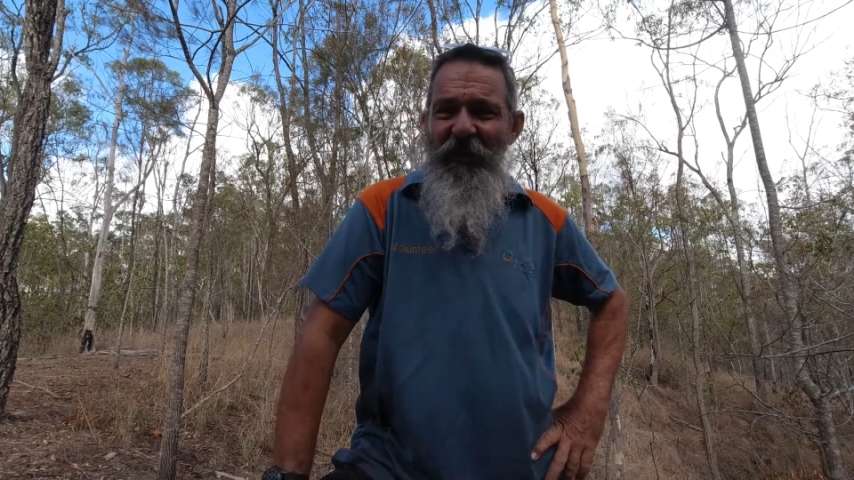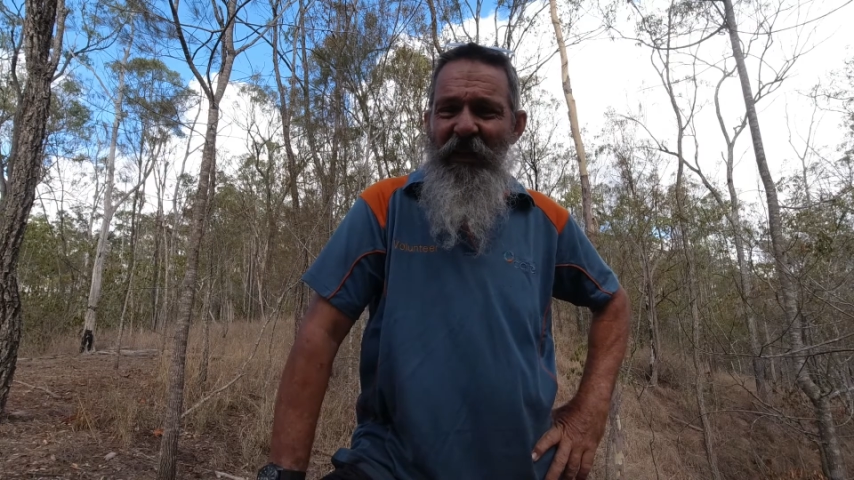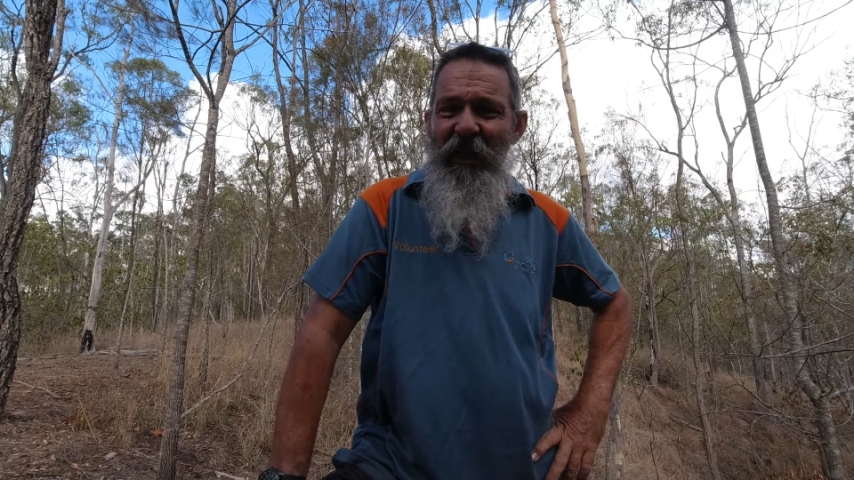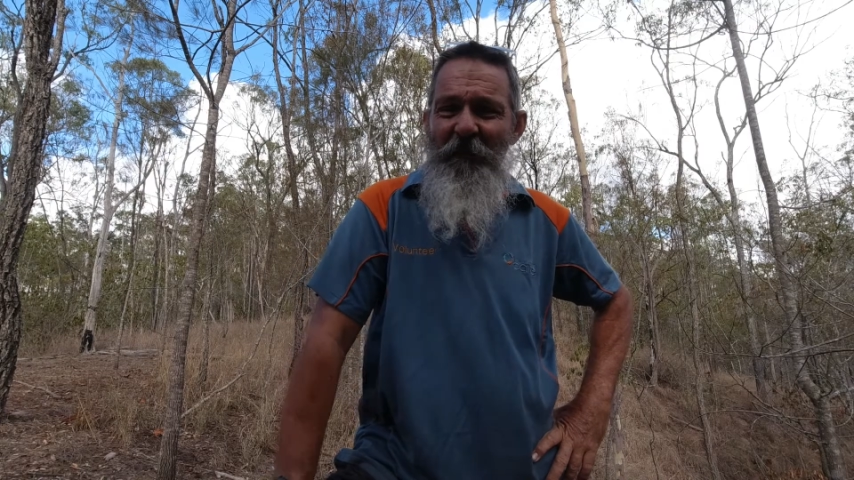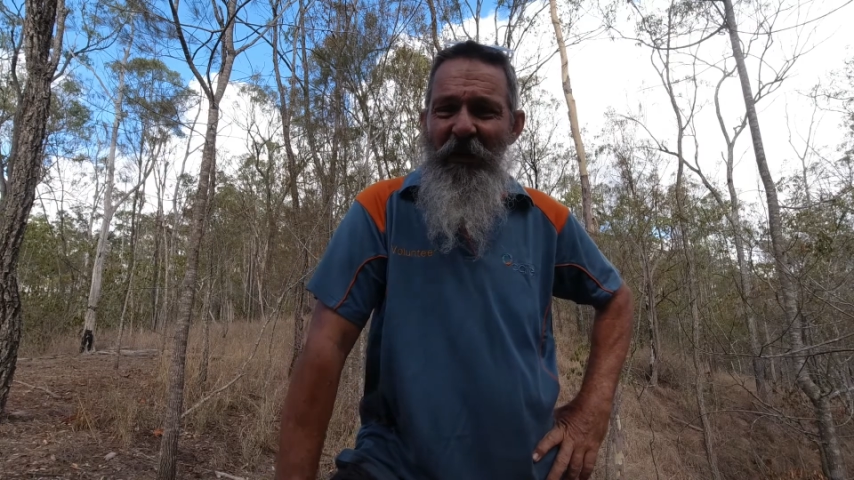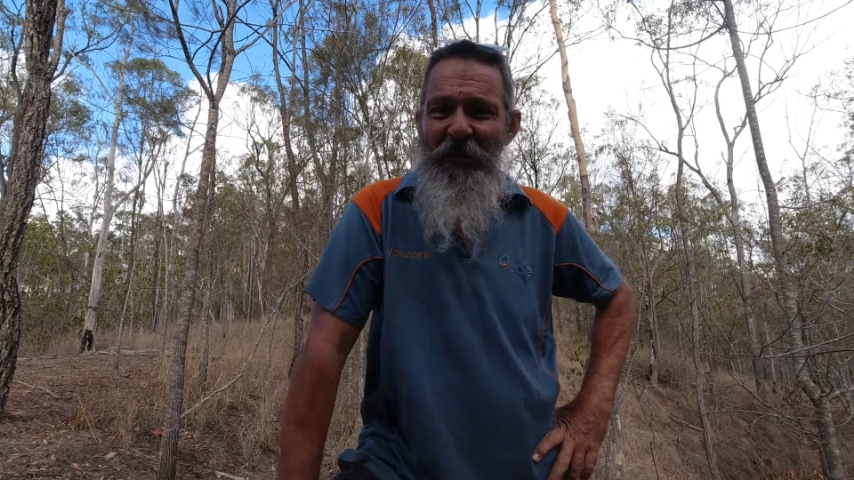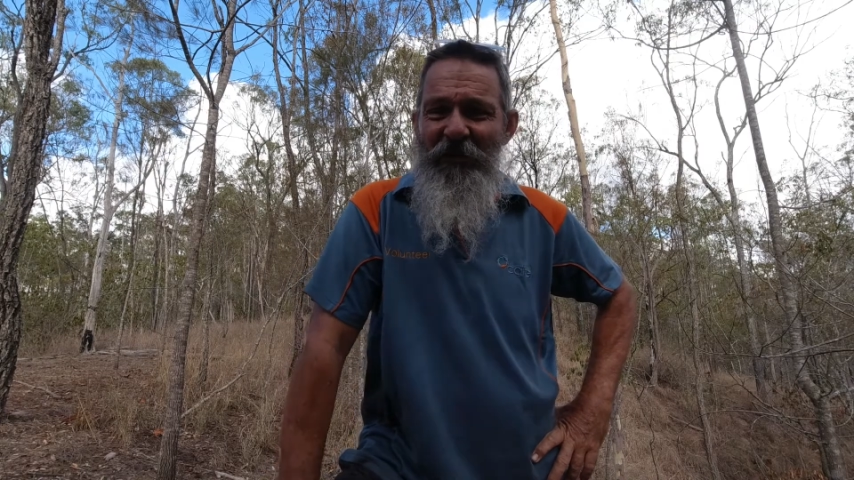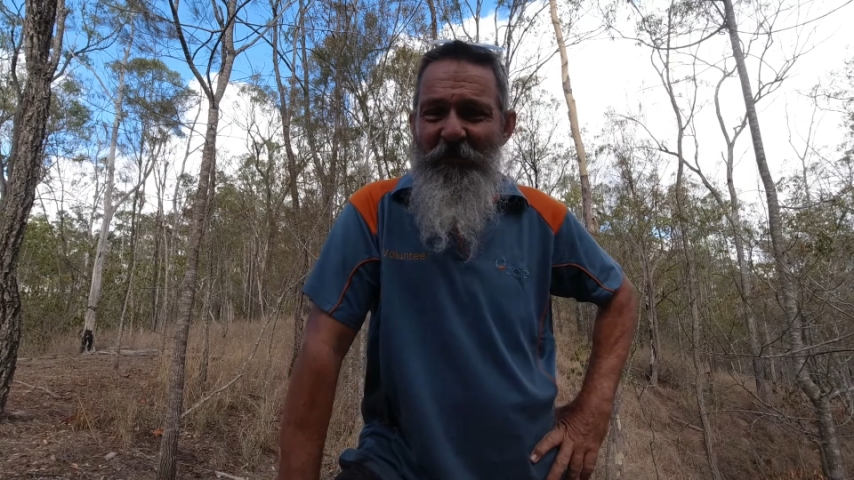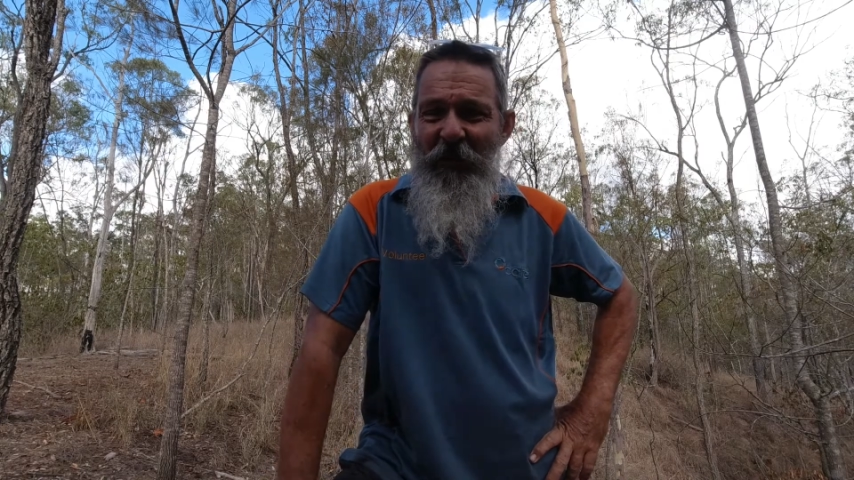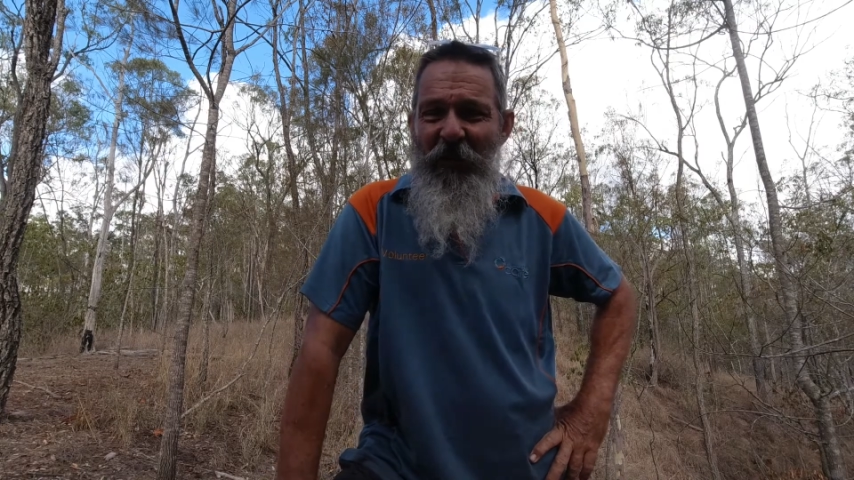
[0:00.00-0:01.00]
they're now
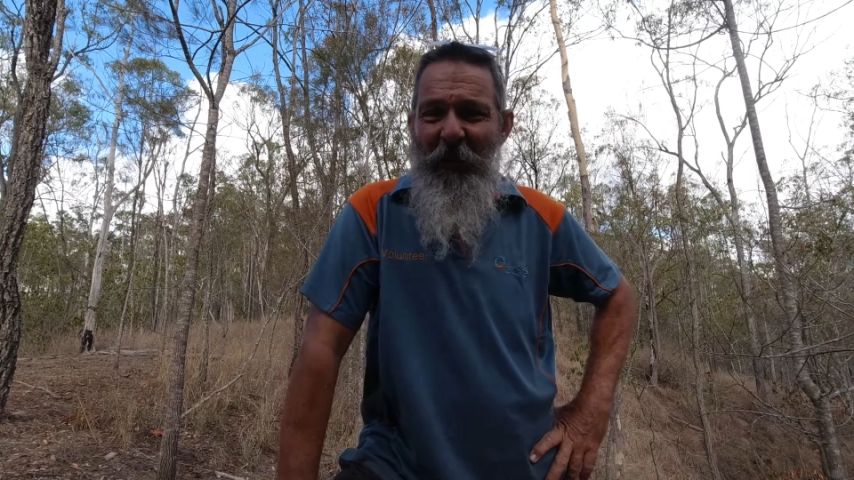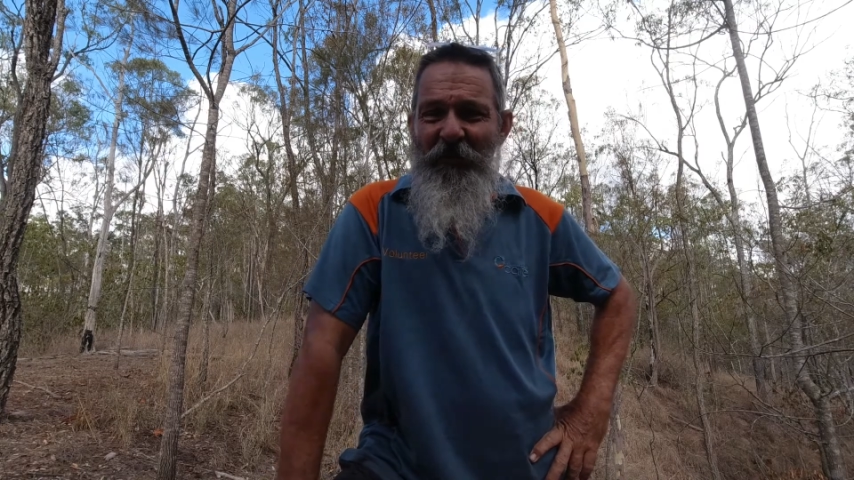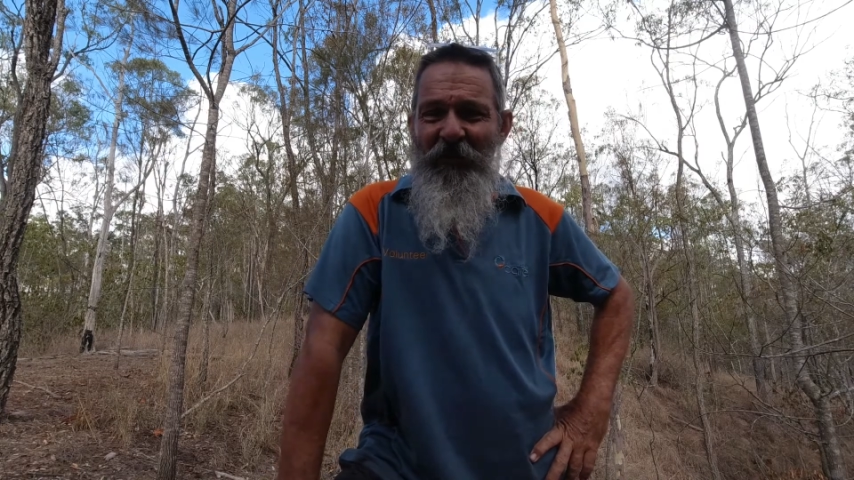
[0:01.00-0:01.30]
being split up